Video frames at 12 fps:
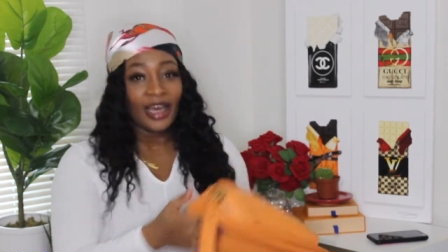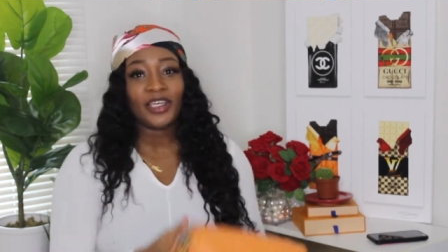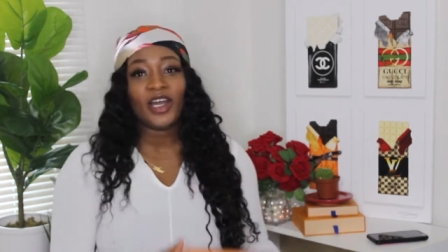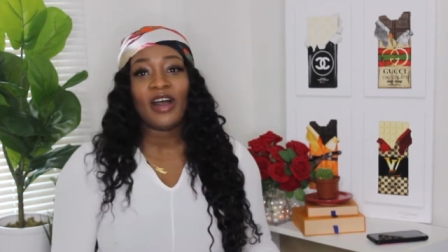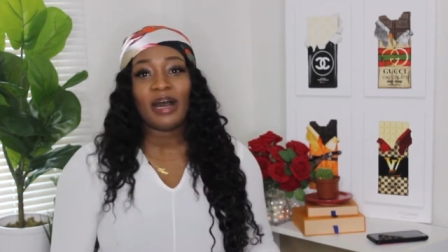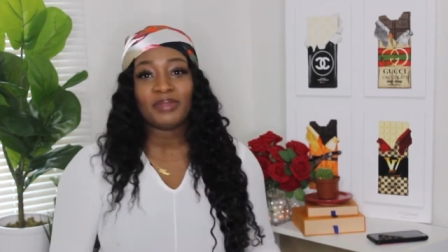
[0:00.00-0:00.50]

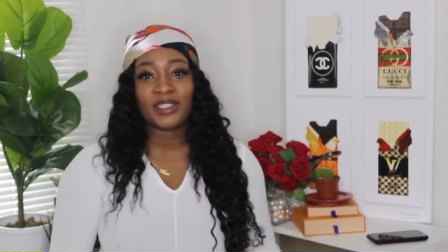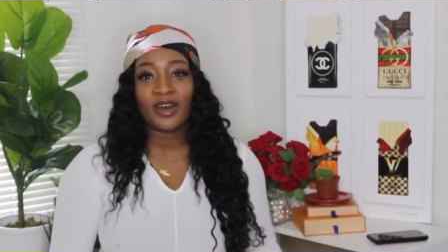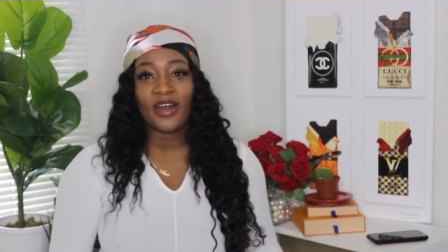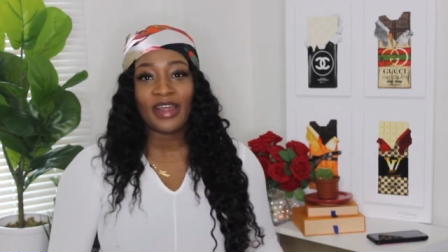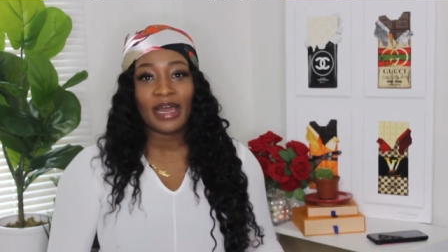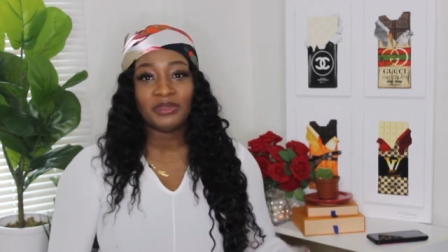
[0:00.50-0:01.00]
Y'all, I'm
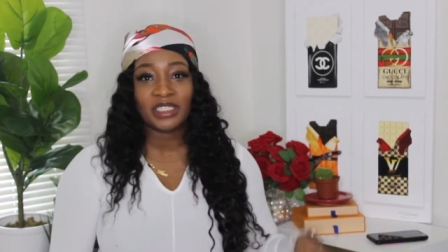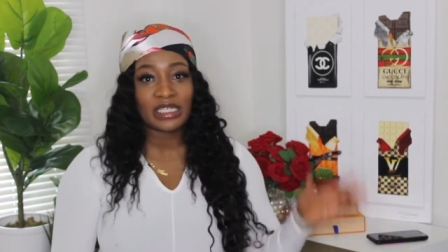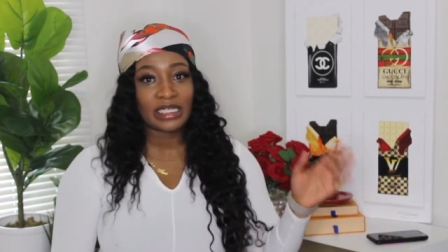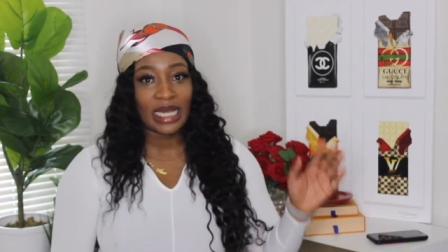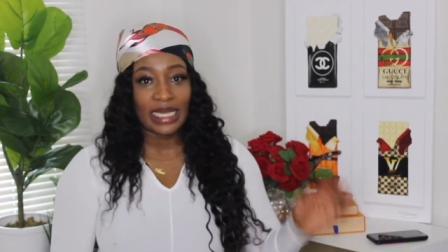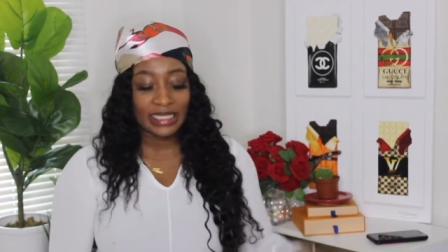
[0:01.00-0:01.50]
sorry. I'm
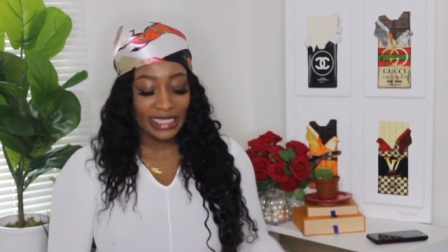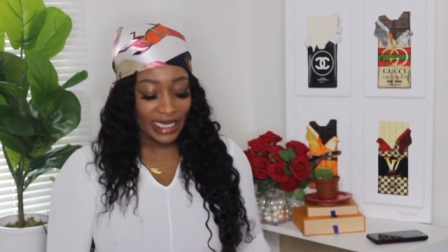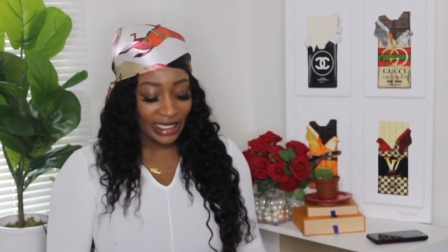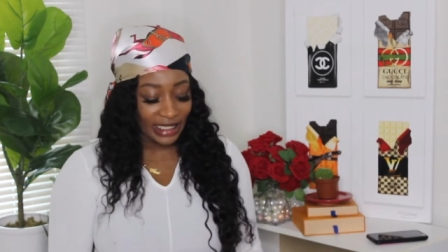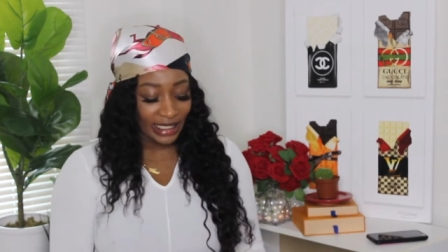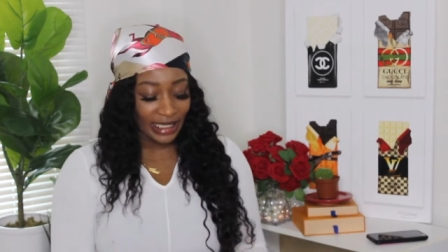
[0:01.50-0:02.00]
just like
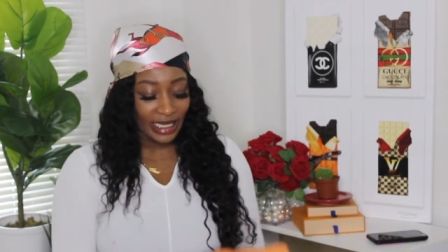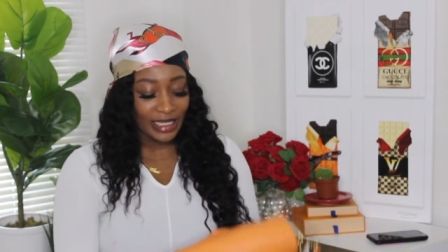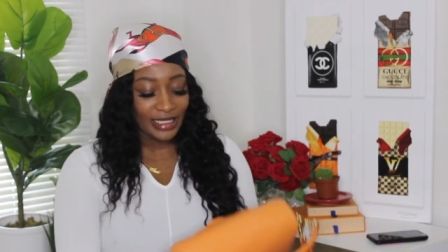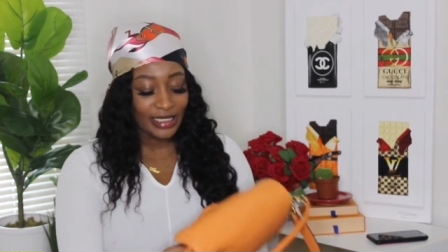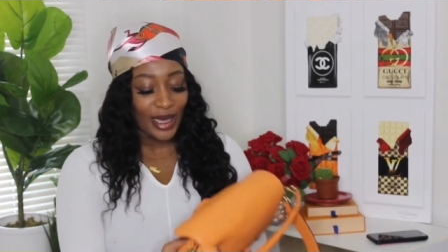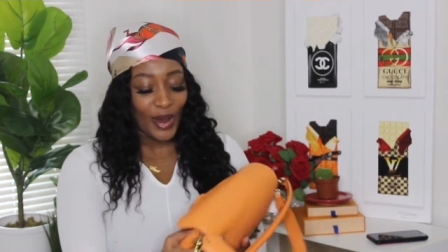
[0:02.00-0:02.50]
taking it
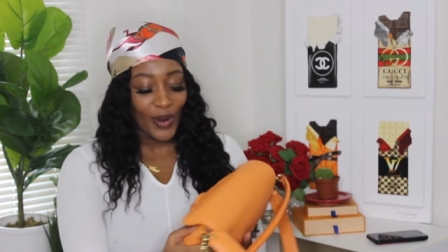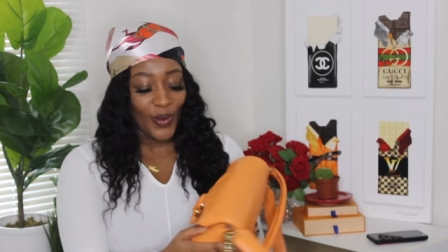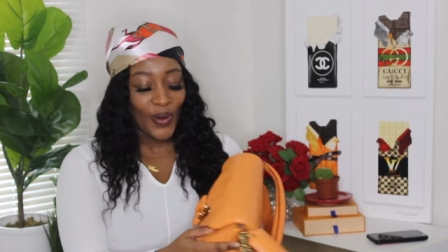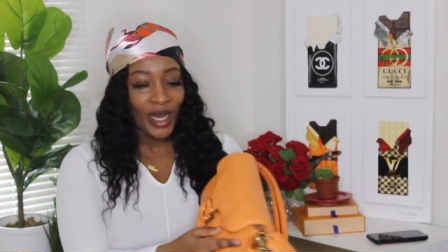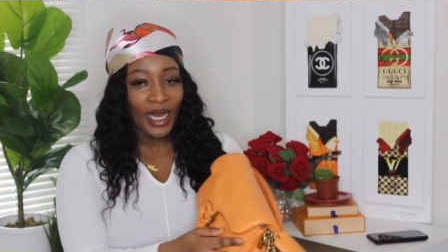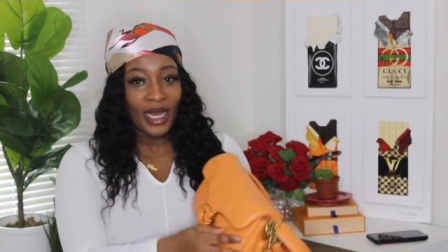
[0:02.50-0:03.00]
in.
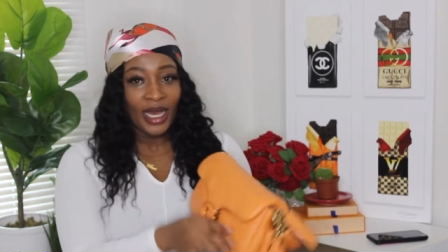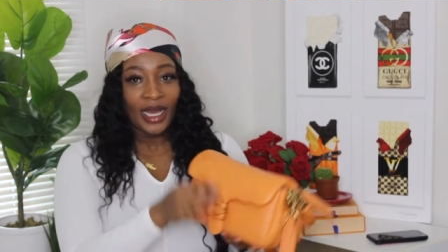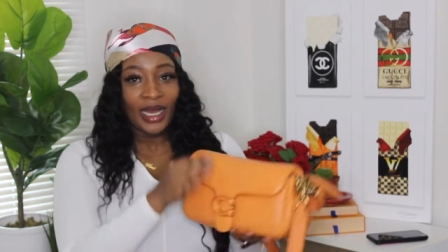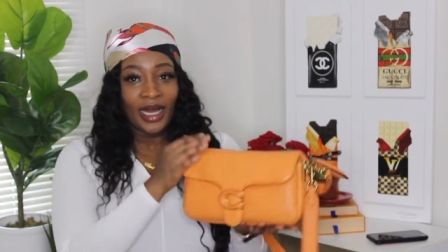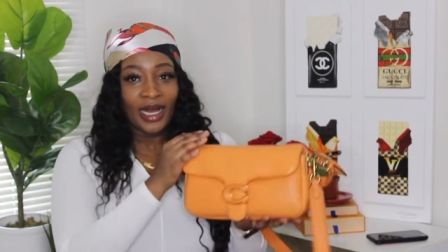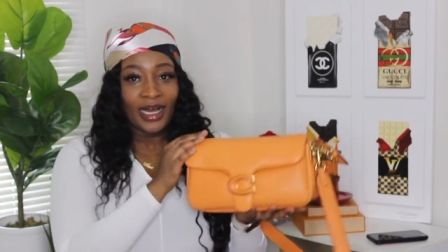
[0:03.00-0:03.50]
So,
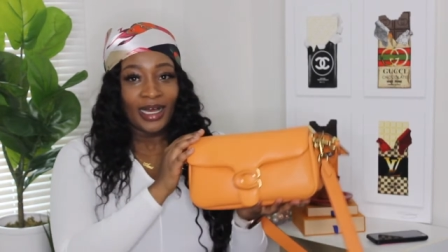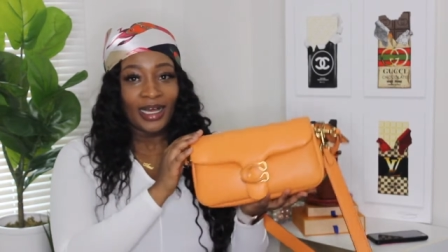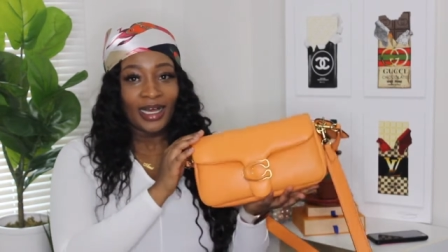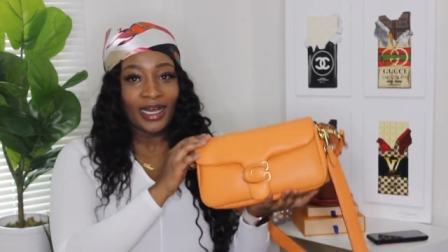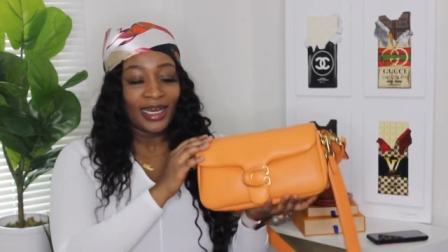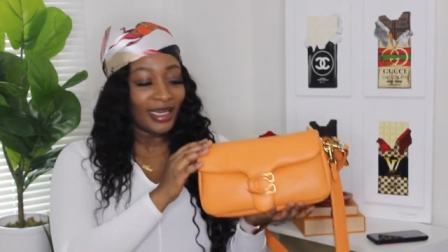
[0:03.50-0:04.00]

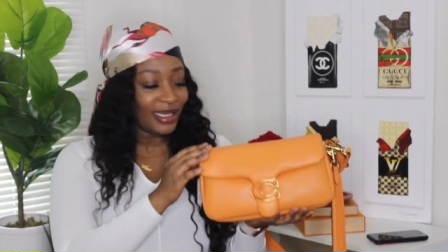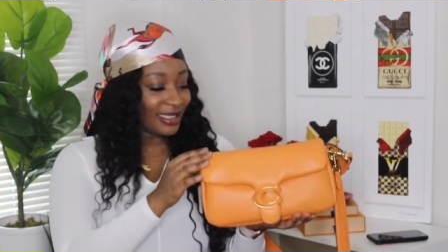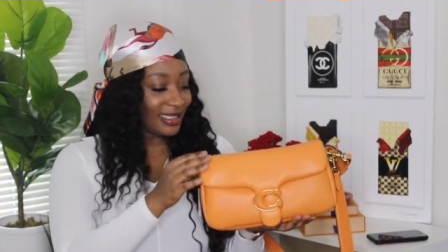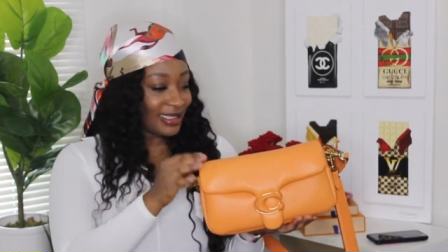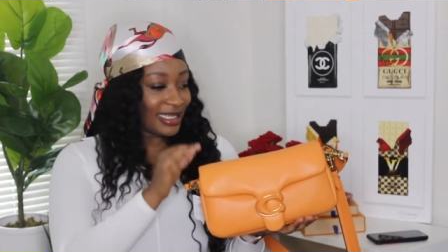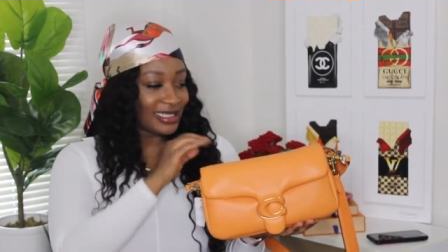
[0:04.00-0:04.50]

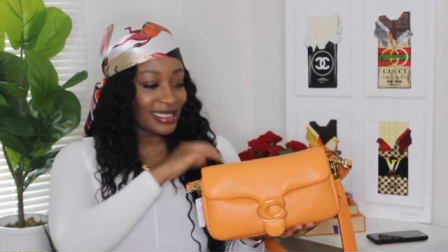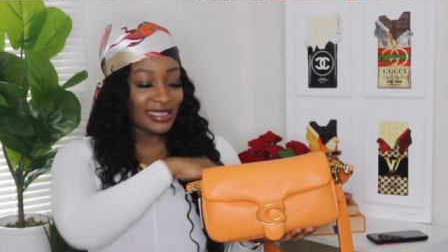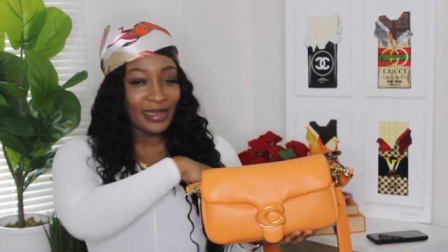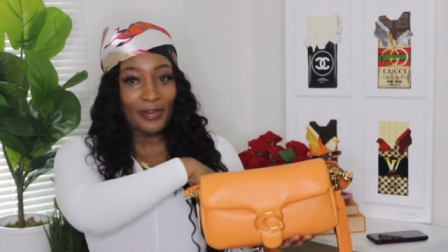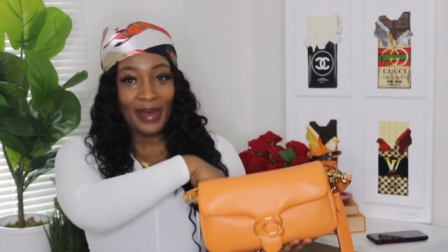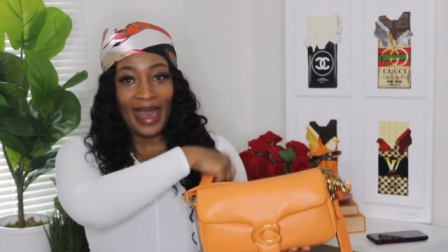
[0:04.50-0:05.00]
this
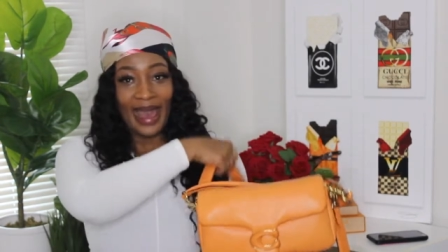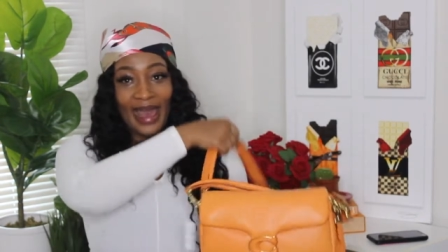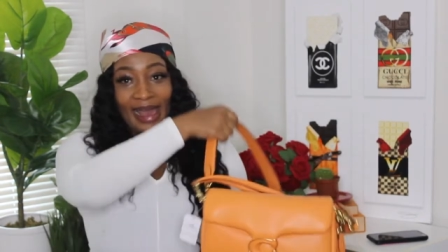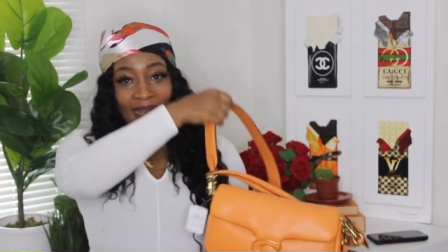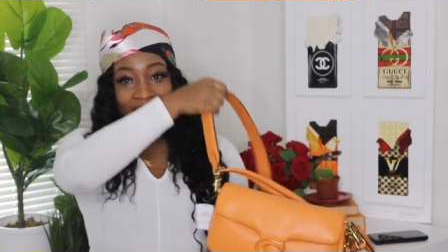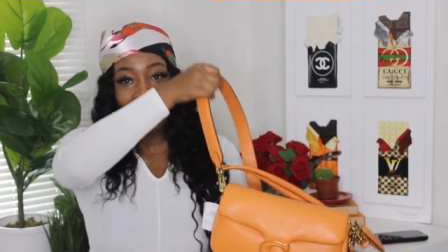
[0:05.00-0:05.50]
is the
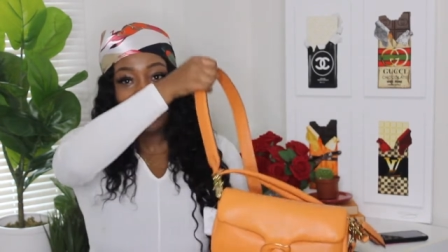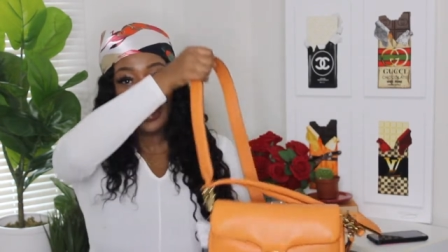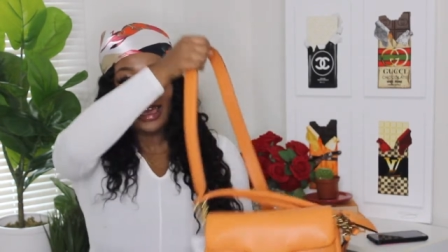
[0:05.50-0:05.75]
bag.